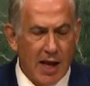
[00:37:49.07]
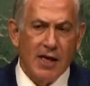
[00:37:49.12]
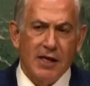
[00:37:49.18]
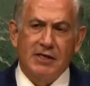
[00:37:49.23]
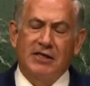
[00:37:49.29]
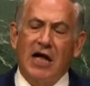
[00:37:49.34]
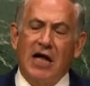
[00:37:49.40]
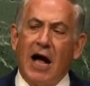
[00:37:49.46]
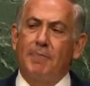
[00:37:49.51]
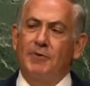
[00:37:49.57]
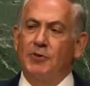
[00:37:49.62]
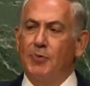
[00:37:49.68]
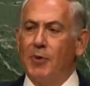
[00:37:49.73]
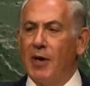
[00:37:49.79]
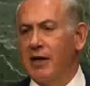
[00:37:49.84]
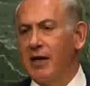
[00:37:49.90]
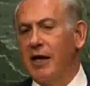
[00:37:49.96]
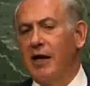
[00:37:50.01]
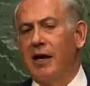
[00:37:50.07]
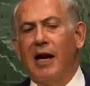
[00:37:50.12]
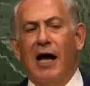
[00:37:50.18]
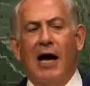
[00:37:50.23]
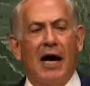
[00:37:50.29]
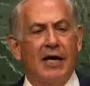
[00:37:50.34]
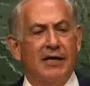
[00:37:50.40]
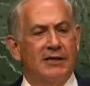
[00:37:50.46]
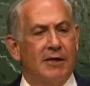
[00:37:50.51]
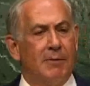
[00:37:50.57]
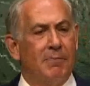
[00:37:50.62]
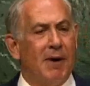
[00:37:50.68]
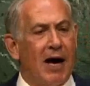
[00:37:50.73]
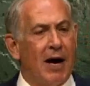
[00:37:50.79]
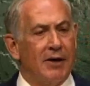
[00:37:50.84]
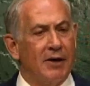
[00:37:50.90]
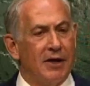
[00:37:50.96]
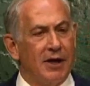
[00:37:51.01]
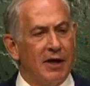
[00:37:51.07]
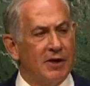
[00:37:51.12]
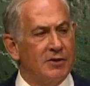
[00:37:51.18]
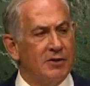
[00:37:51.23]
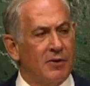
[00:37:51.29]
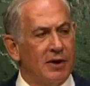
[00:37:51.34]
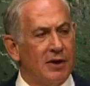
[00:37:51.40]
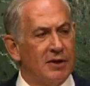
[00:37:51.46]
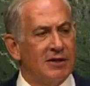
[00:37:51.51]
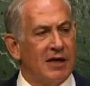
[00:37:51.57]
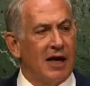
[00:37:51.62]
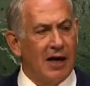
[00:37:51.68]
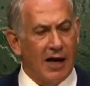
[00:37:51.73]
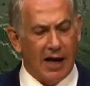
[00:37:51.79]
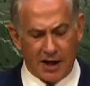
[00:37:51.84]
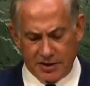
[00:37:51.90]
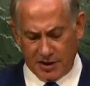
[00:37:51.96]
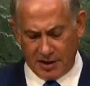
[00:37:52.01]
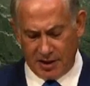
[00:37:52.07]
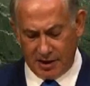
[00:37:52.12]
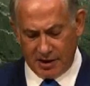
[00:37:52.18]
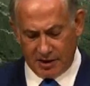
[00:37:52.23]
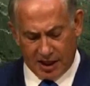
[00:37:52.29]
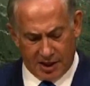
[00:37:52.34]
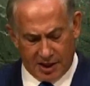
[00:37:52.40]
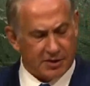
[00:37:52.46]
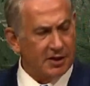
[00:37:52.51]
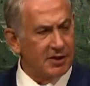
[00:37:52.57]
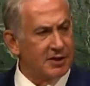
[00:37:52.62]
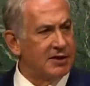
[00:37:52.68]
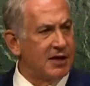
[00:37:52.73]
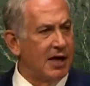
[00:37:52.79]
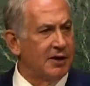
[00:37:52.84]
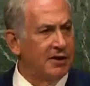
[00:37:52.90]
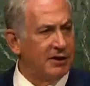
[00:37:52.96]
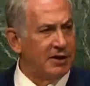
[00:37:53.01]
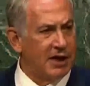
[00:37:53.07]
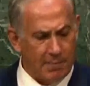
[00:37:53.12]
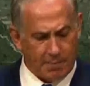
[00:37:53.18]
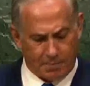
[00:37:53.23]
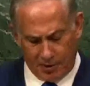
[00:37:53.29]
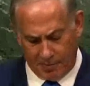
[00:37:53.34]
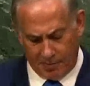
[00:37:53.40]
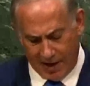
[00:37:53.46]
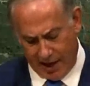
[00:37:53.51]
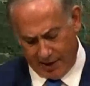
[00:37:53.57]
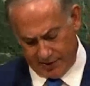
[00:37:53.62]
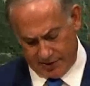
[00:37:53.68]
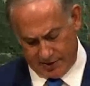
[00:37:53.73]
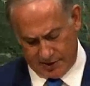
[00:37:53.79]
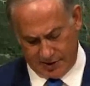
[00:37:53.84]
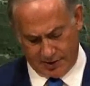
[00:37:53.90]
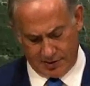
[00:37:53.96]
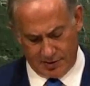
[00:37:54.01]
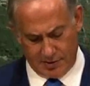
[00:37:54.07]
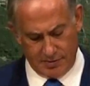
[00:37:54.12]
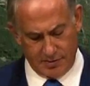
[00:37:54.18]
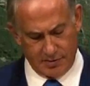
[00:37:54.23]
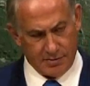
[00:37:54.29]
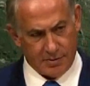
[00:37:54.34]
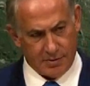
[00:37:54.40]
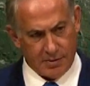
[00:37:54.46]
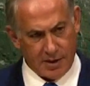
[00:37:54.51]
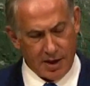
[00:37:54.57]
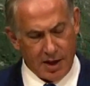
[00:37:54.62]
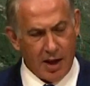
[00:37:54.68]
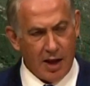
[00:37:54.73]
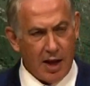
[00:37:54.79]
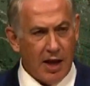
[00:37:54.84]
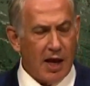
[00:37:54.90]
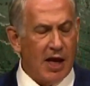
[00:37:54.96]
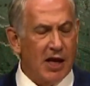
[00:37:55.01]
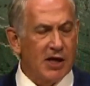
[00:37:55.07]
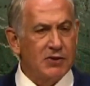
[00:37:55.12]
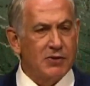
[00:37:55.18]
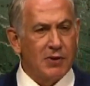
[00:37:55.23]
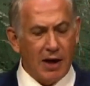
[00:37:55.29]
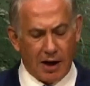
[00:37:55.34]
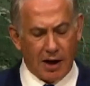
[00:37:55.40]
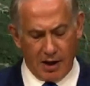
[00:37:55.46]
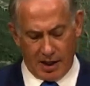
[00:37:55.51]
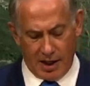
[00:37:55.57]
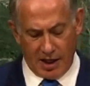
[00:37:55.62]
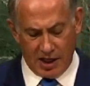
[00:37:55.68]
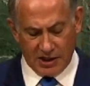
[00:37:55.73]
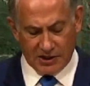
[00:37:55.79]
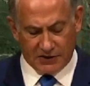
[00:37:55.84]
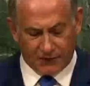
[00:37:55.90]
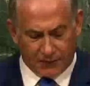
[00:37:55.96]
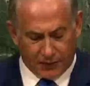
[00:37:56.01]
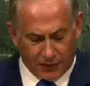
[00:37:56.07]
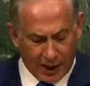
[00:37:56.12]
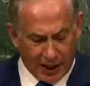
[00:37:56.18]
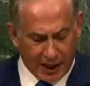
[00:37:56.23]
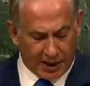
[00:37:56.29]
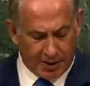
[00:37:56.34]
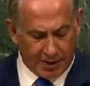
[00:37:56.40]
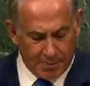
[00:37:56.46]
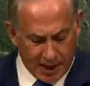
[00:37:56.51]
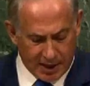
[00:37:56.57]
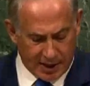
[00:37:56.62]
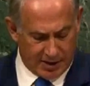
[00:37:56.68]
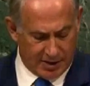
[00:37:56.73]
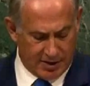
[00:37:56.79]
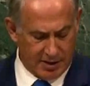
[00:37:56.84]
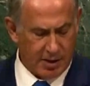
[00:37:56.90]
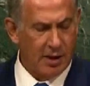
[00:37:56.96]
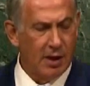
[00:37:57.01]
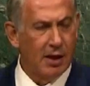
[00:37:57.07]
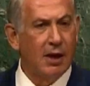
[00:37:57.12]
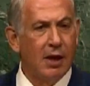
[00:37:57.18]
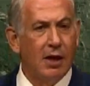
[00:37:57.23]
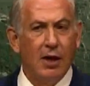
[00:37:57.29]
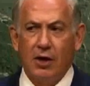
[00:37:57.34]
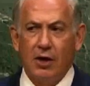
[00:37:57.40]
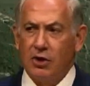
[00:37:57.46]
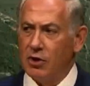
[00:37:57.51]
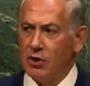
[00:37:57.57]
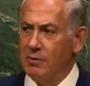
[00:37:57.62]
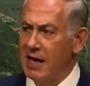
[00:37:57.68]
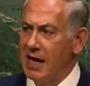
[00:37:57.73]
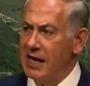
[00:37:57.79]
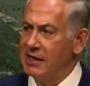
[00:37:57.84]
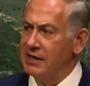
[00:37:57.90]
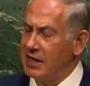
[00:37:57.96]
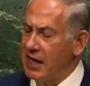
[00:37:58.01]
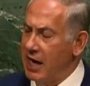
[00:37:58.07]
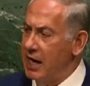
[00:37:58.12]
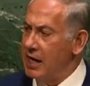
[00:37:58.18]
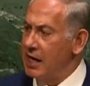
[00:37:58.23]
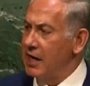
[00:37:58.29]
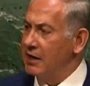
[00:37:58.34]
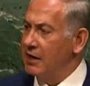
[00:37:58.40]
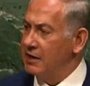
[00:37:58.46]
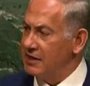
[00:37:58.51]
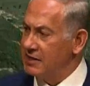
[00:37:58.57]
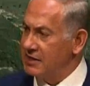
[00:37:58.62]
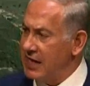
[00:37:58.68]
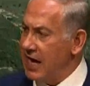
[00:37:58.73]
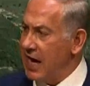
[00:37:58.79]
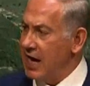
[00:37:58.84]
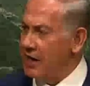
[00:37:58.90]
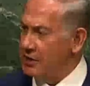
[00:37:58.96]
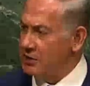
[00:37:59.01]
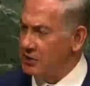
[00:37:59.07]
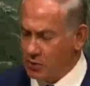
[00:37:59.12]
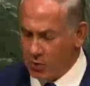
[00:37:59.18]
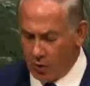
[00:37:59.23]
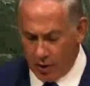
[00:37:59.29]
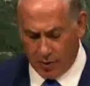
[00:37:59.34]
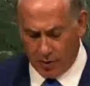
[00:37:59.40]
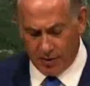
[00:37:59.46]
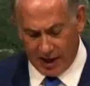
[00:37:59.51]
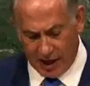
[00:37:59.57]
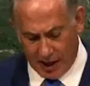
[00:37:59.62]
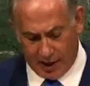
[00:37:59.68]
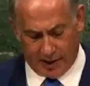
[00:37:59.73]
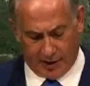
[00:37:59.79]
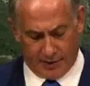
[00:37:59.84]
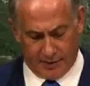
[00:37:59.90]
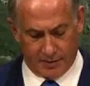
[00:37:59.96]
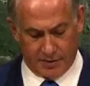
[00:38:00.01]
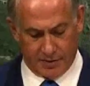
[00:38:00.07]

Stop spreading lies about Israel's alleged intentions on the Temple Mounts. Israel is fully committed to maintaining the status quo there.